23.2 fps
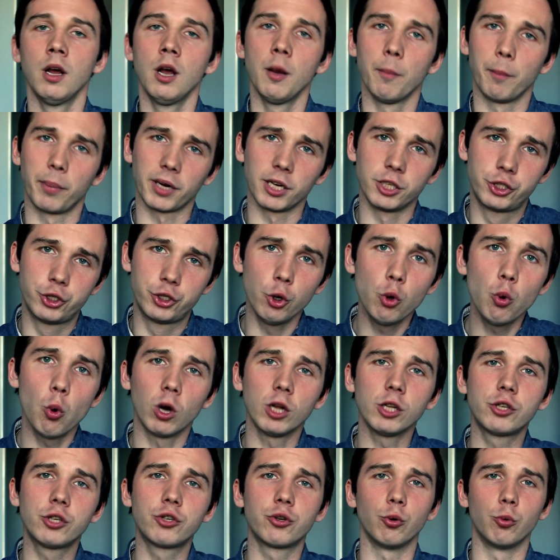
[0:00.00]
But I do want
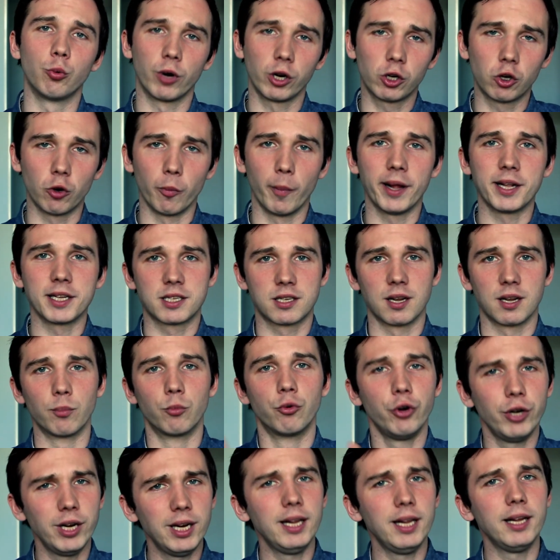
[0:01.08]
to recommend some
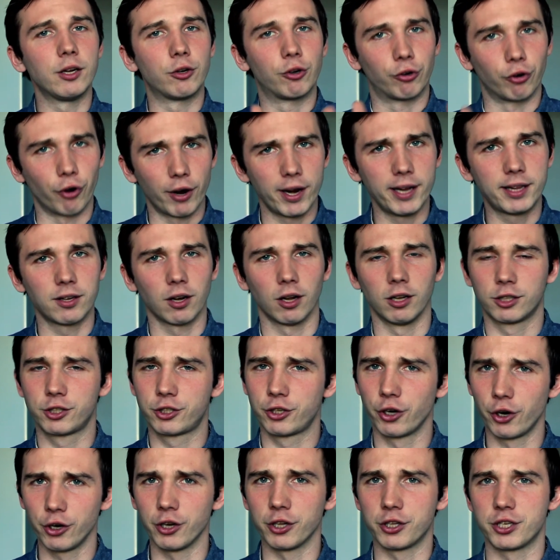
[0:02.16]
really great
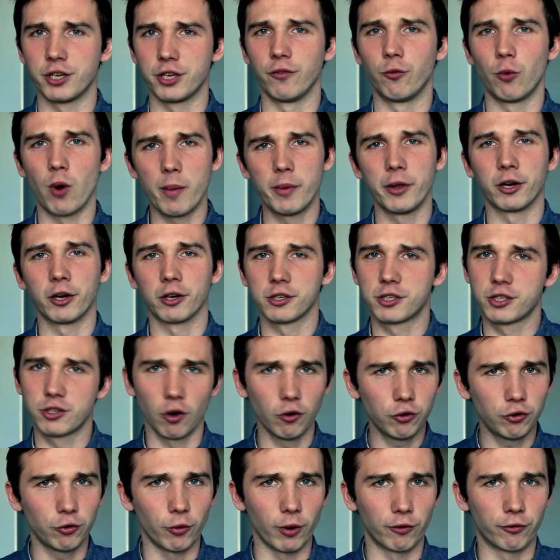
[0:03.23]
alternative webinar
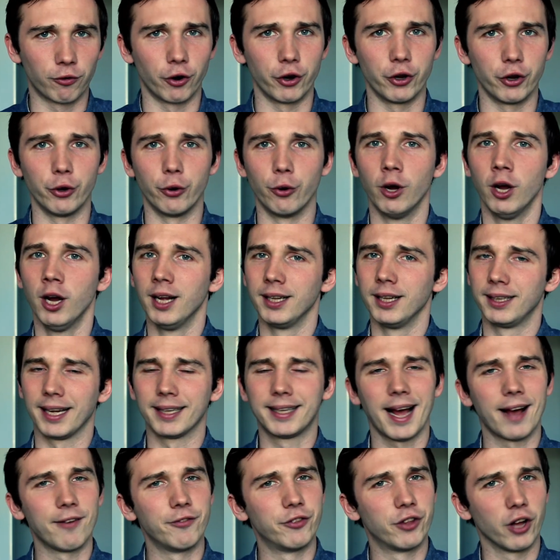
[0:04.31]
software for you that
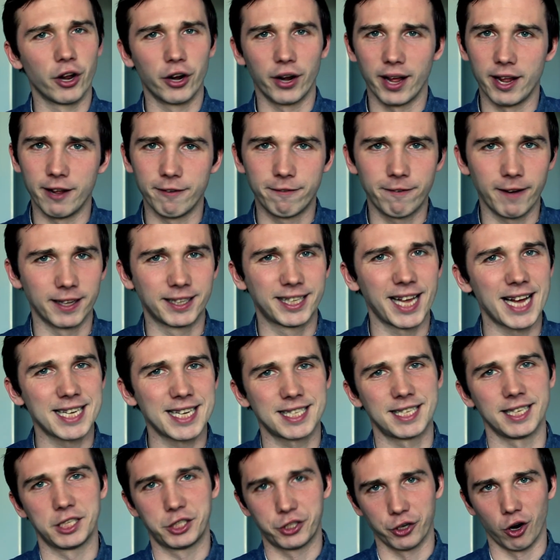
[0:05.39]
have done a
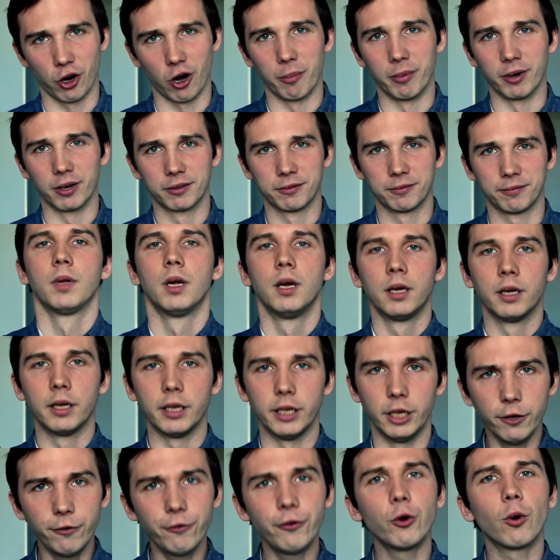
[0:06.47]
fantastic job.
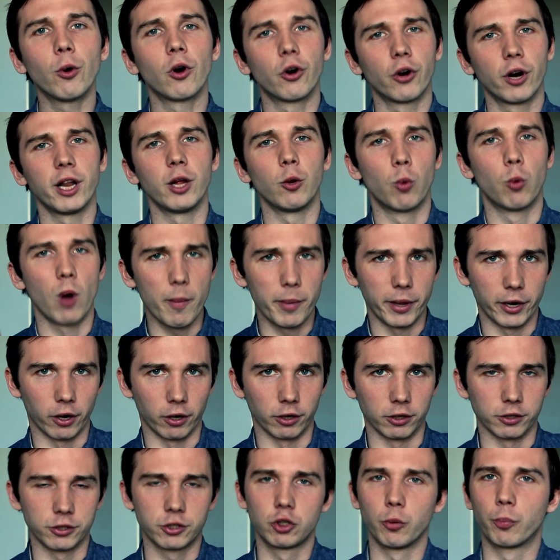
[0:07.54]
If you are running
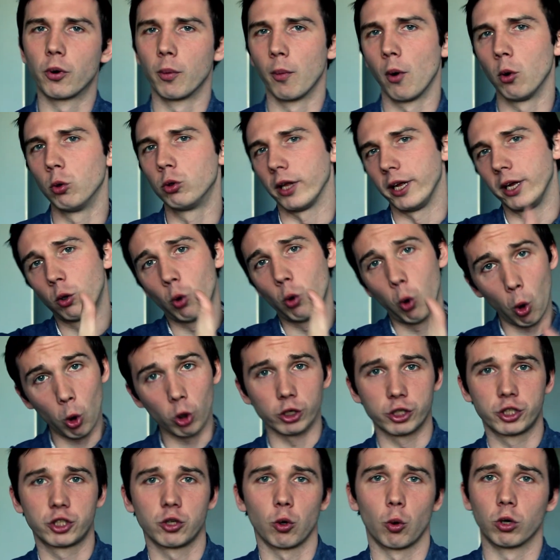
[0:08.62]
webinars to promote a
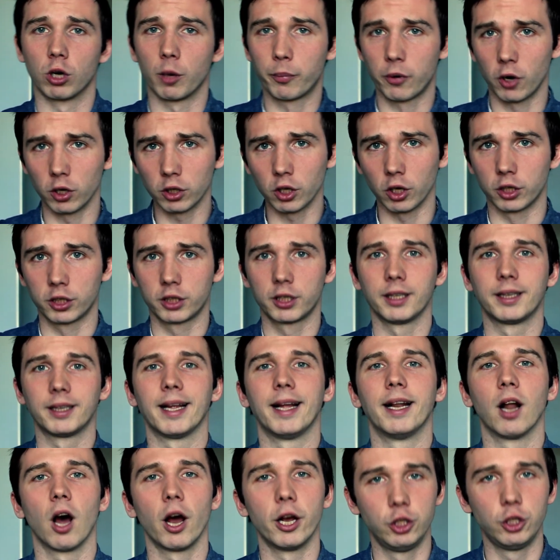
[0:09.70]
course or a product, then
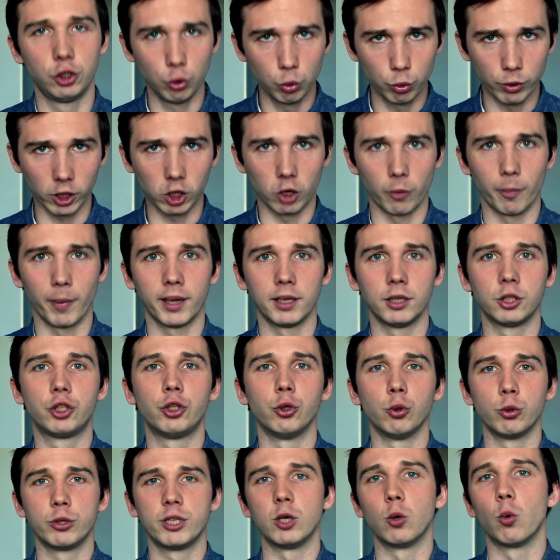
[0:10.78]
I do recommend
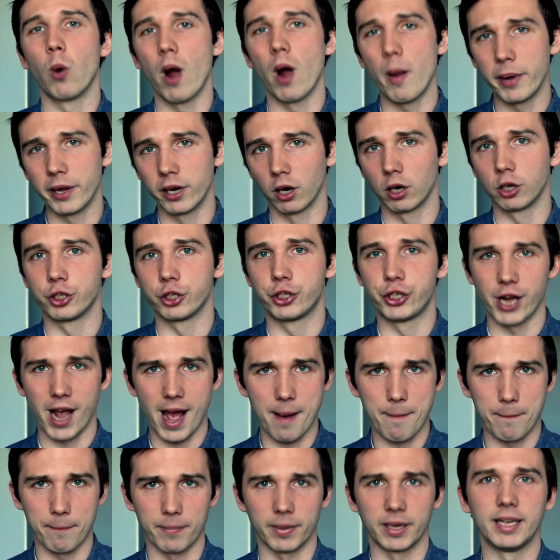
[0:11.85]
choosing WebinarJam
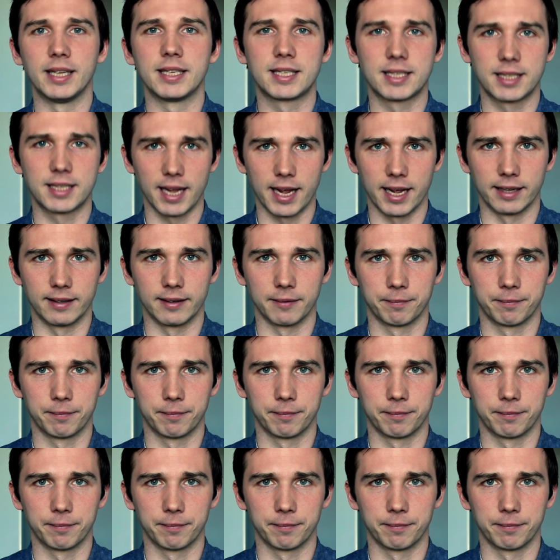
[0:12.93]
instead.